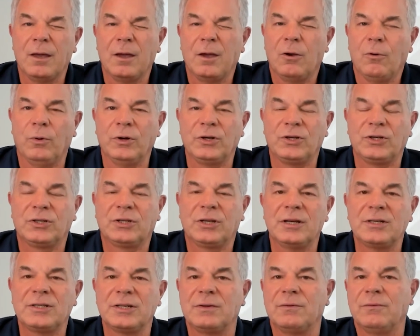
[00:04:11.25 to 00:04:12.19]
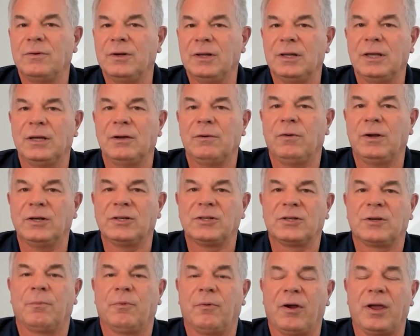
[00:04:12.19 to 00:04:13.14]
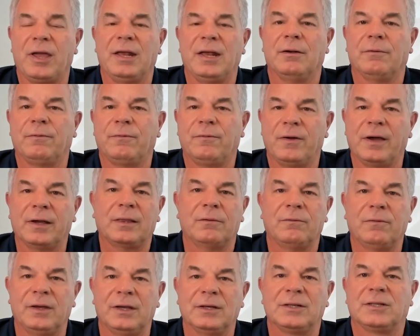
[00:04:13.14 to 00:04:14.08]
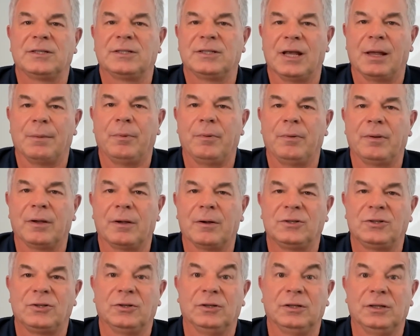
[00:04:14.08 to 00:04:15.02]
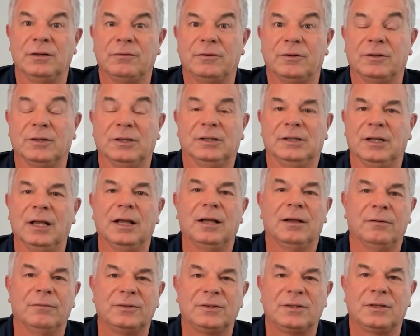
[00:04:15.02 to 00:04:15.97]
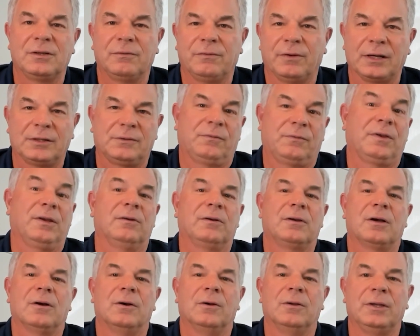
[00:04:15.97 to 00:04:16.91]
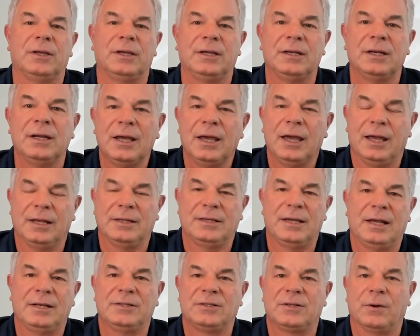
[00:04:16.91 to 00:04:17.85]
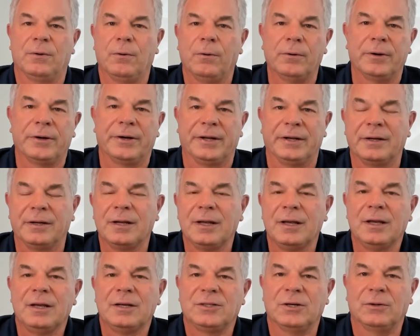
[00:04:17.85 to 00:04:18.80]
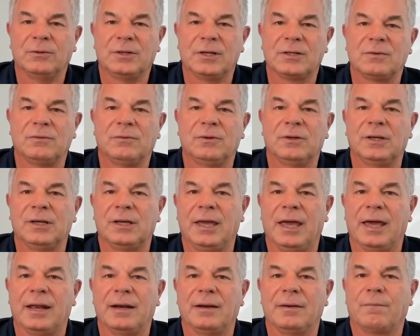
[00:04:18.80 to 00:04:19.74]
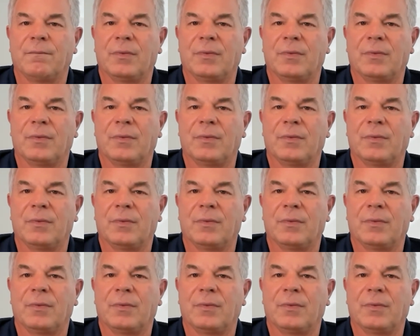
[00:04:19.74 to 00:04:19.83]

which doesn't really reach the brain effectively as a supplement because your liver loves phosphatidylcholine and tends to hoard it. So it doesn't really get